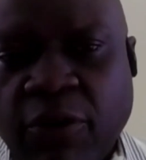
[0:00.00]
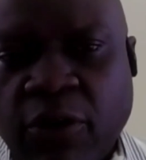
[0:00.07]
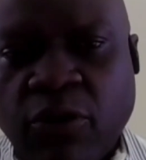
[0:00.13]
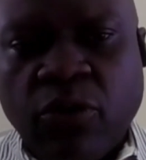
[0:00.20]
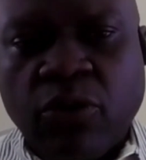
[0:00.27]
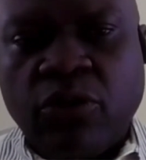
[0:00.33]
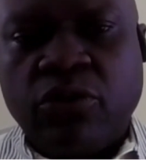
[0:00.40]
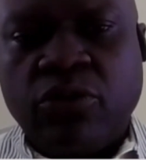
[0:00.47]

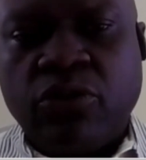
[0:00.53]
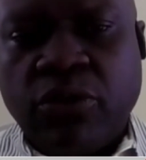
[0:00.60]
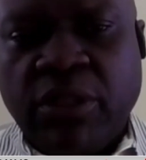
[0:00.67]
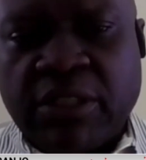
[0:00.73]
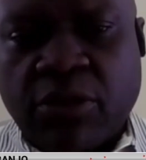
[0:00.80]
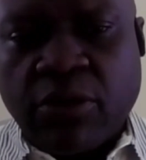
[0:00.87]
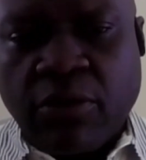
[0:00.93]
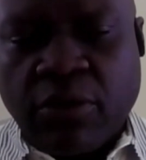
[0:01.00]
followed to
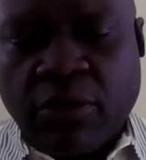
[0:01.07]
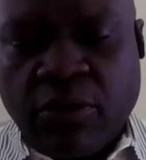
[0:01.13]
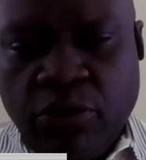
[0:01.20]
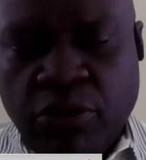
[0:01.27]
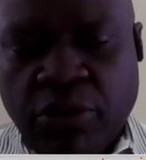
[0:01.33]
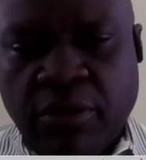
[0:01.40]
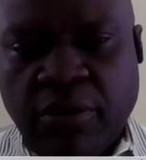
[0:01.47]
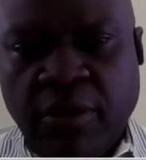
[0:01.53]
its
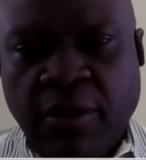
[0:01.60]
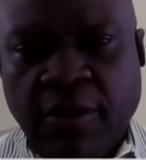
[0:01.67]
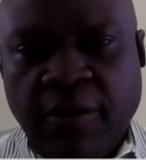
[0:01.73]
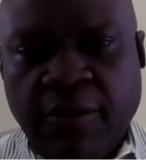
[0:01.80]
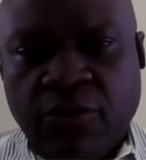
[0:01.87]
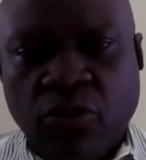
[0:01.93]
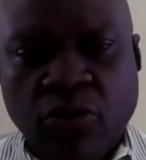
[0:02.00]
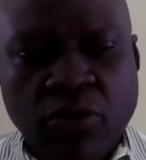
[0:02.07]
conclusion.
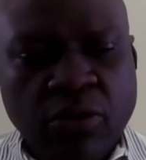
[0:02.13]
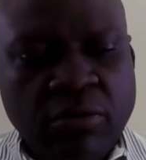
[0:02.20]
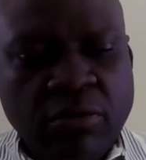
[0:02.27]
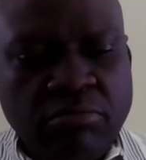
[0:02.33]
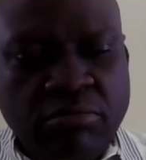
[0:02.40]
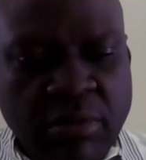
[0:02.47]
So